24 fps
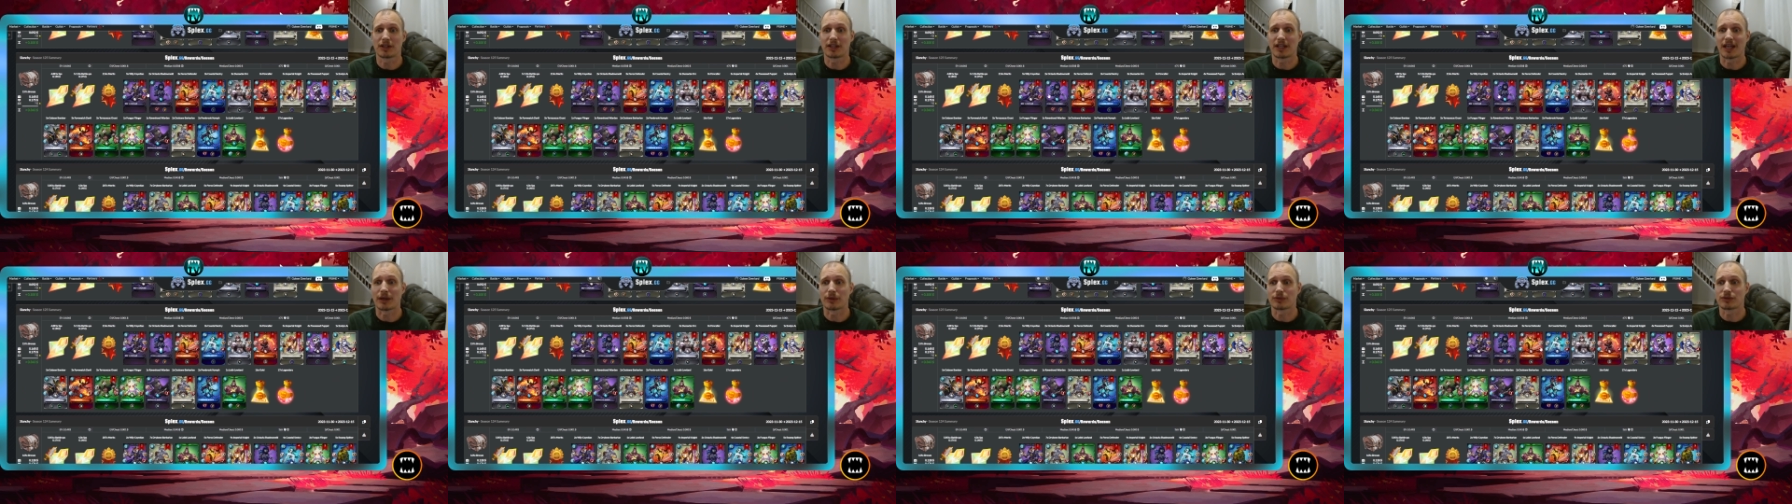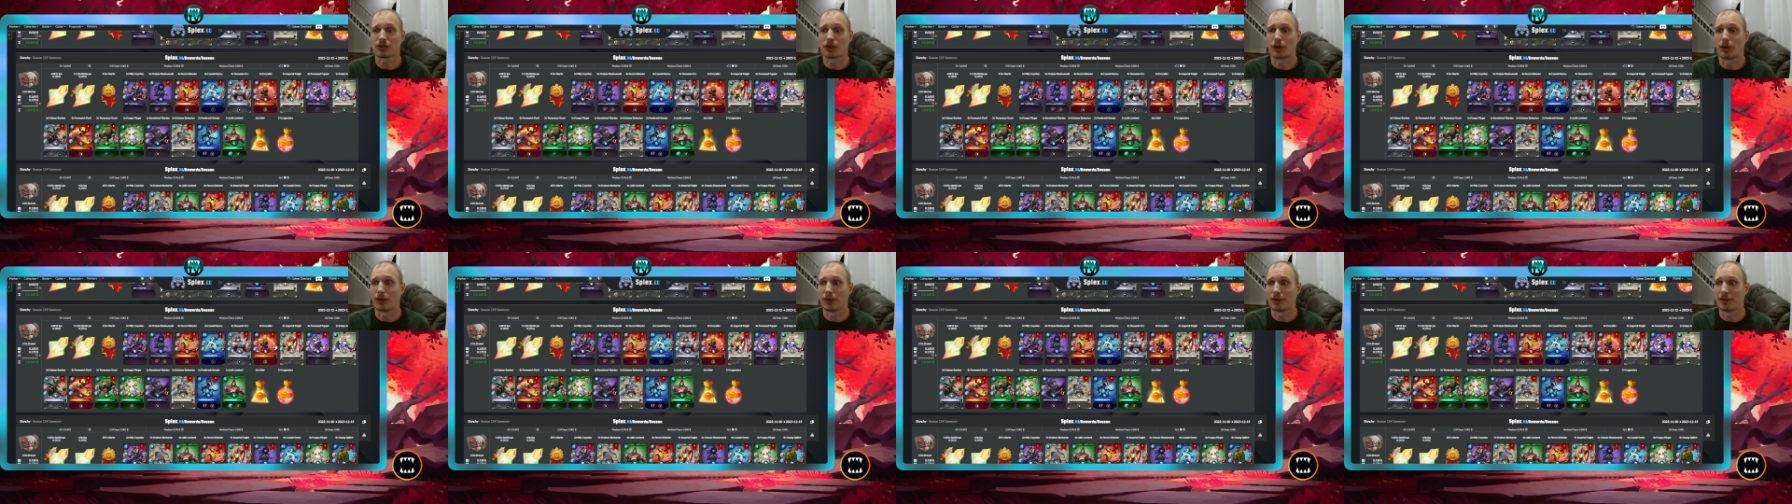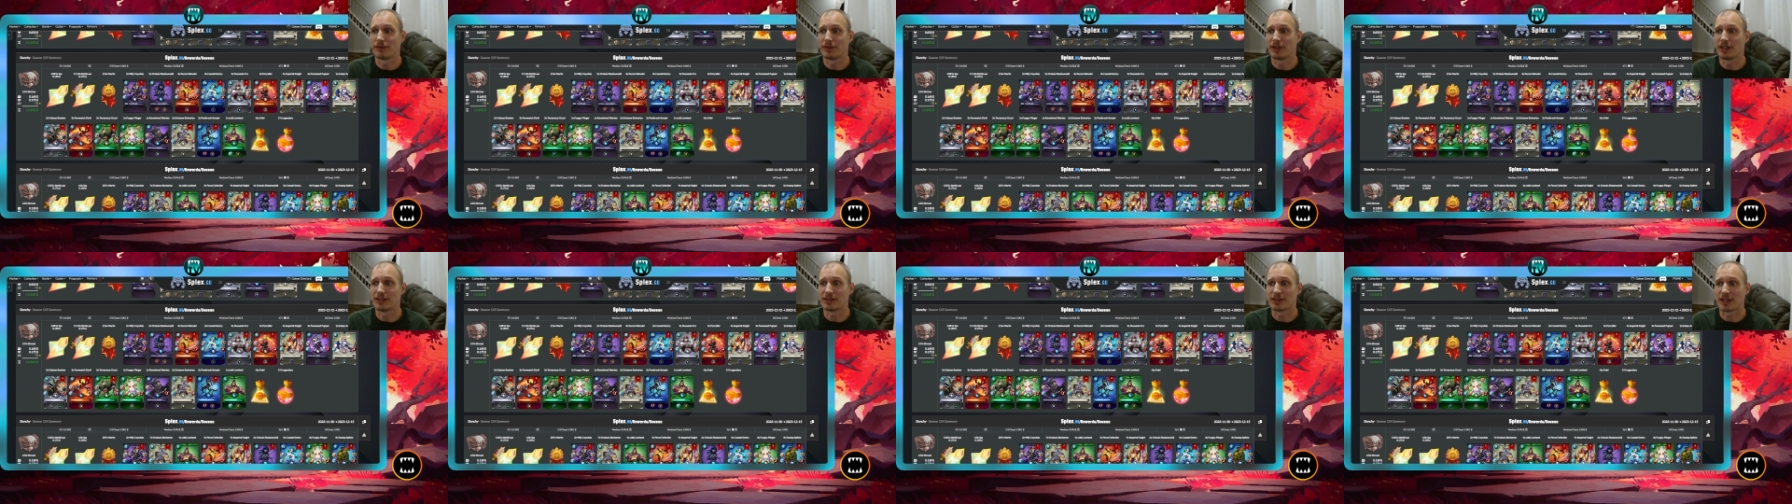counts all
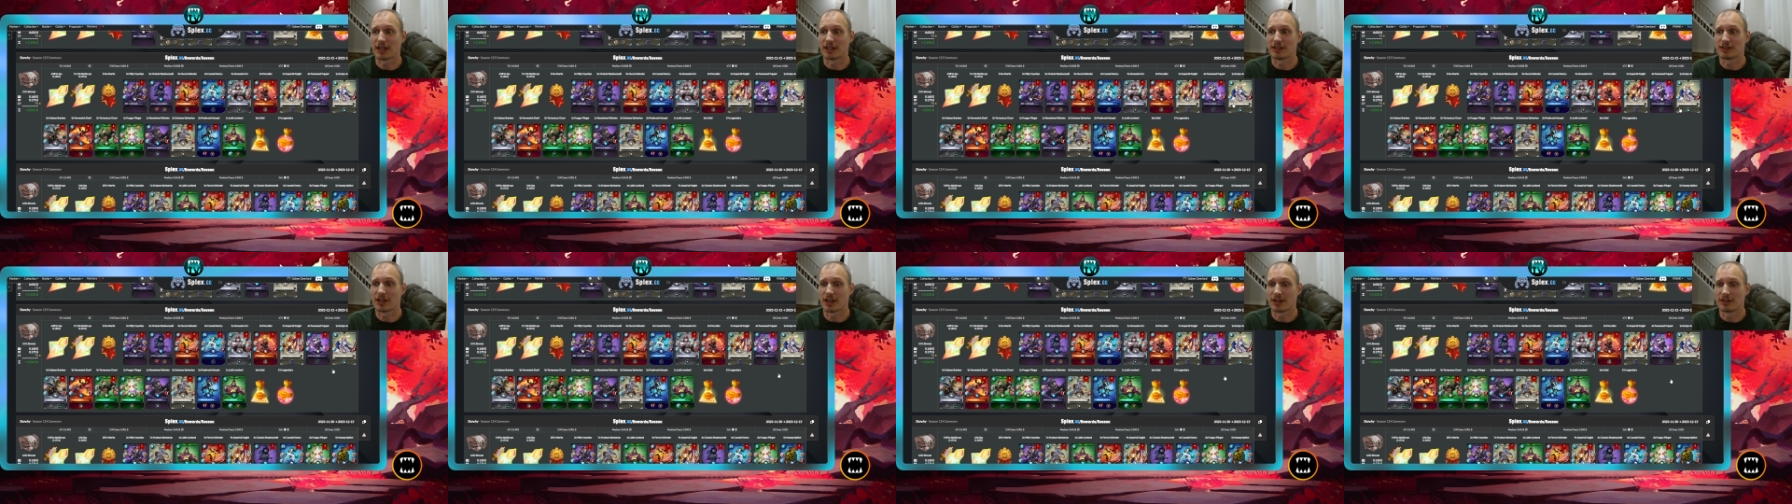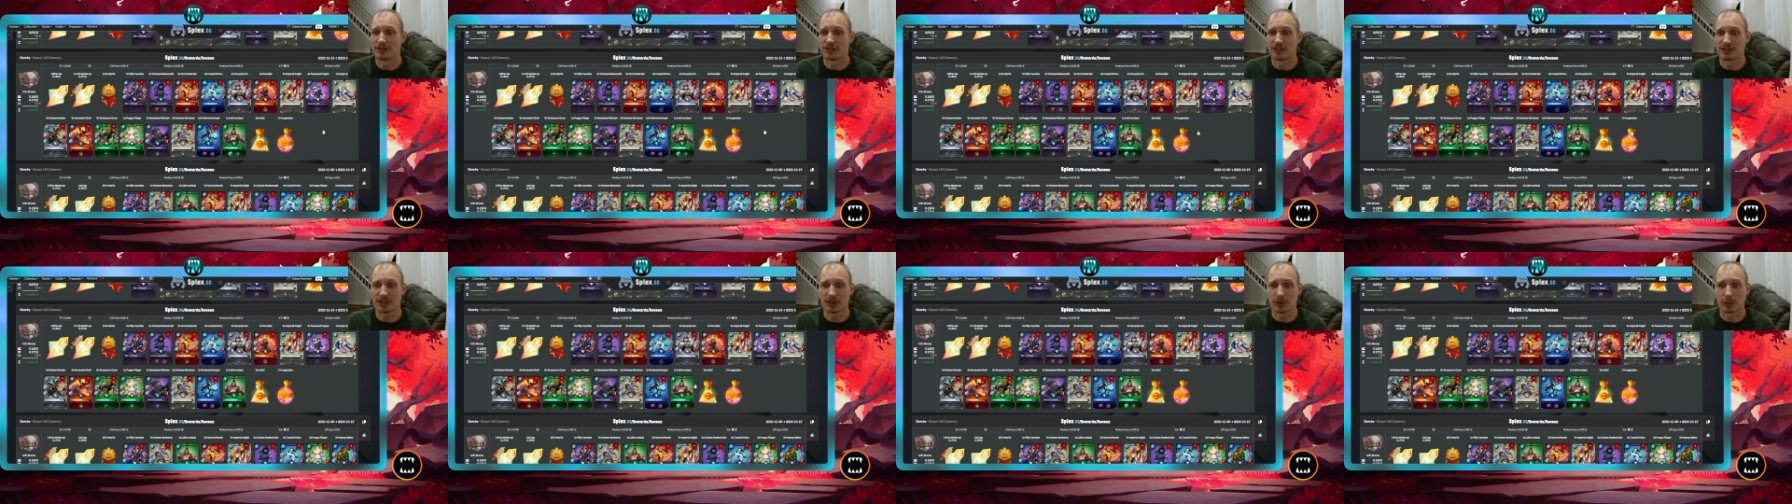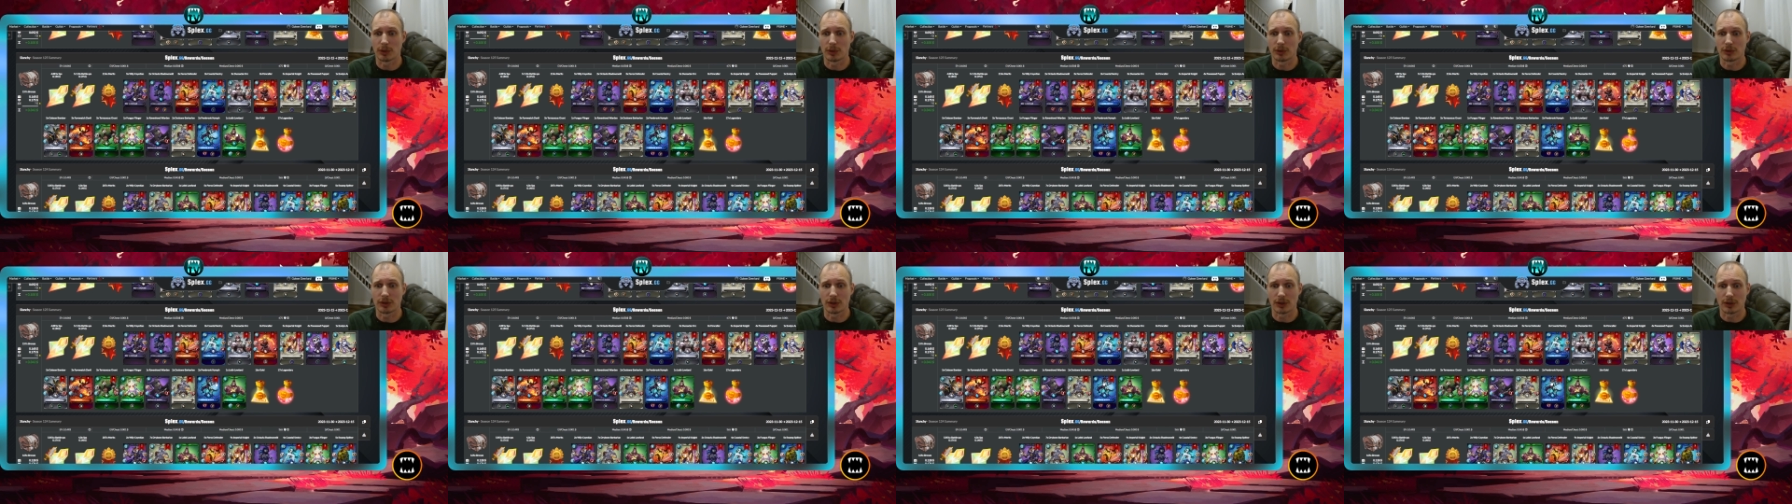of these as
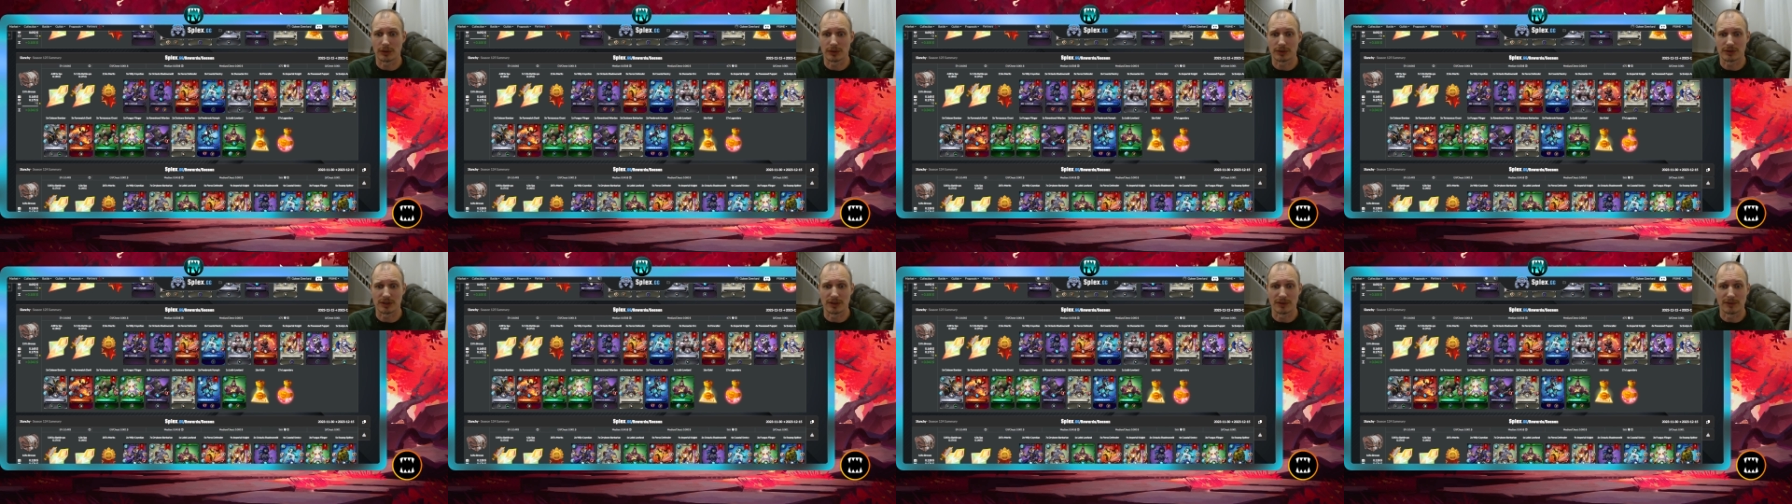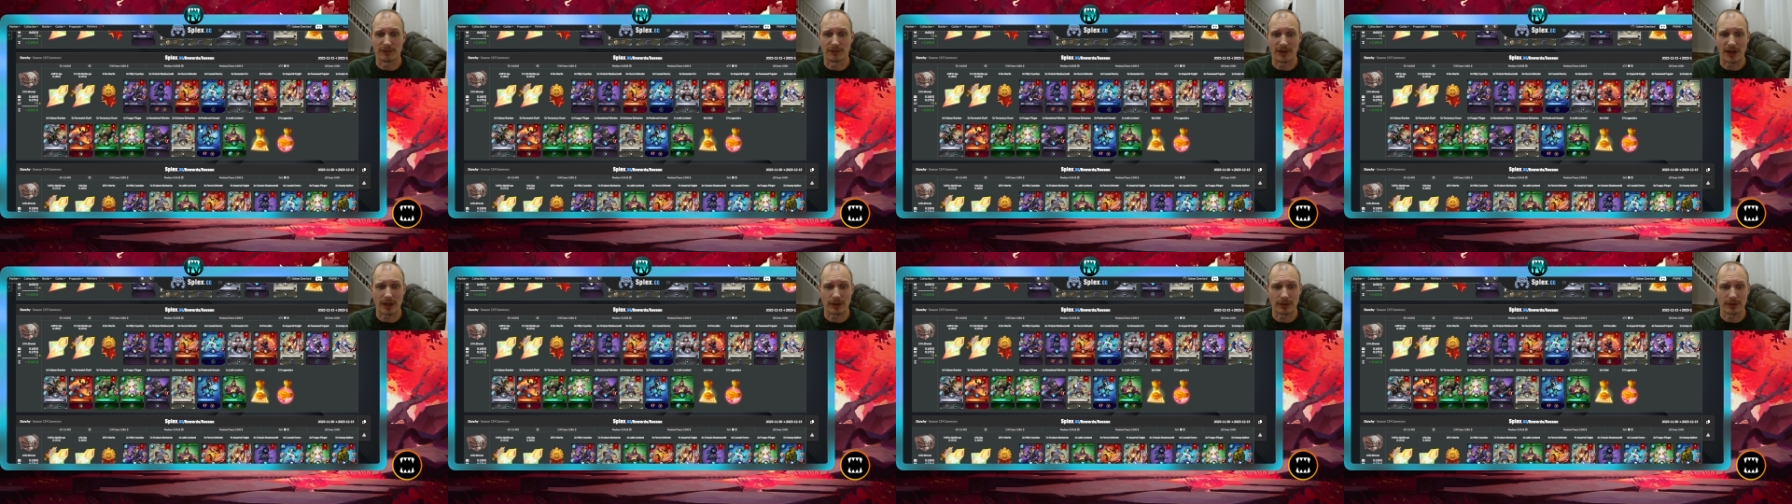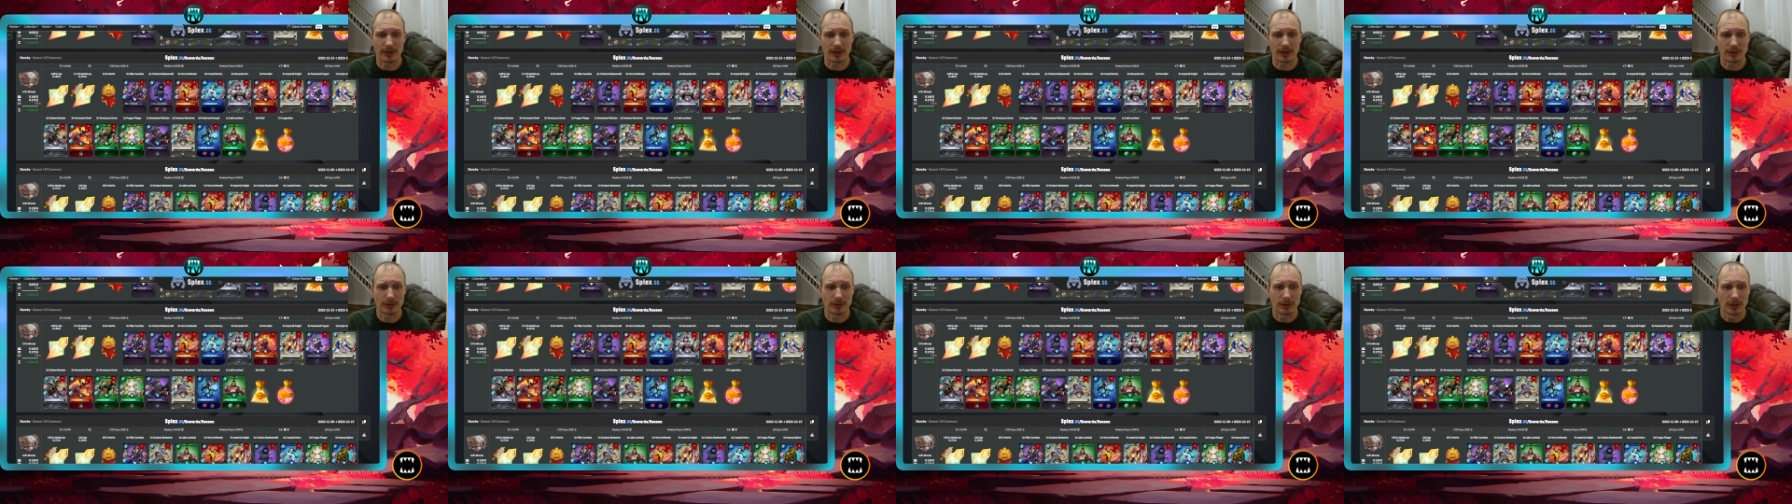$0 in
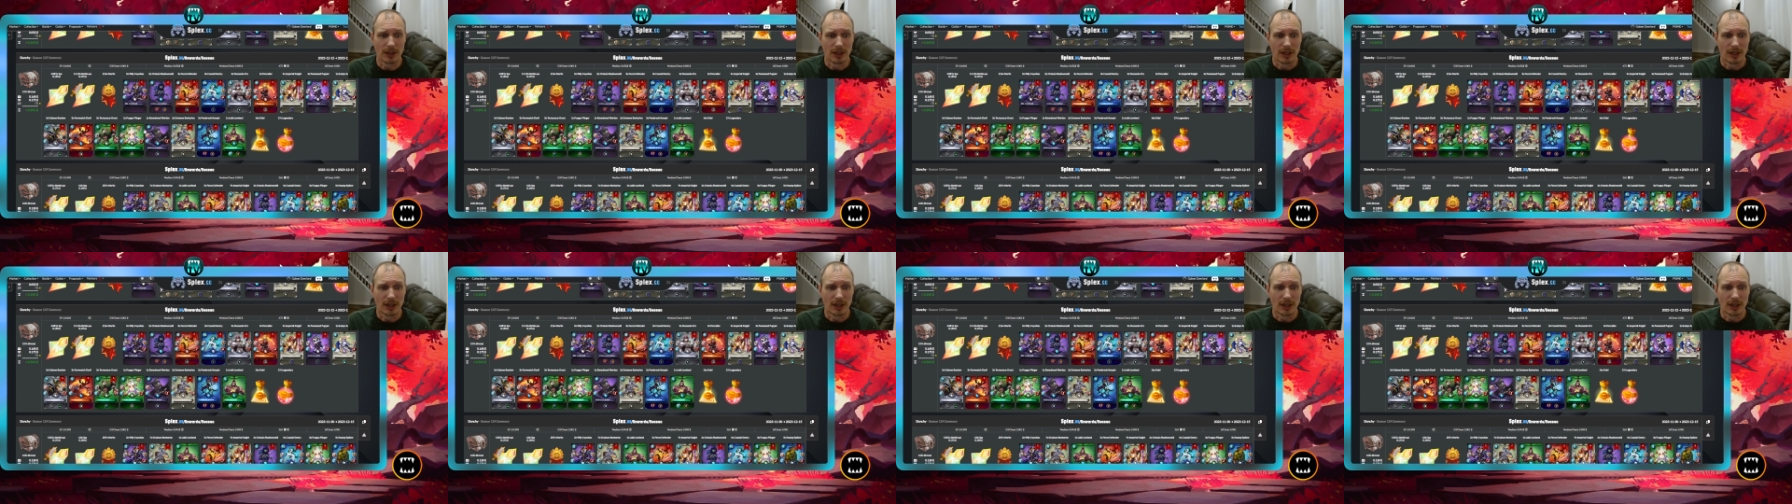value.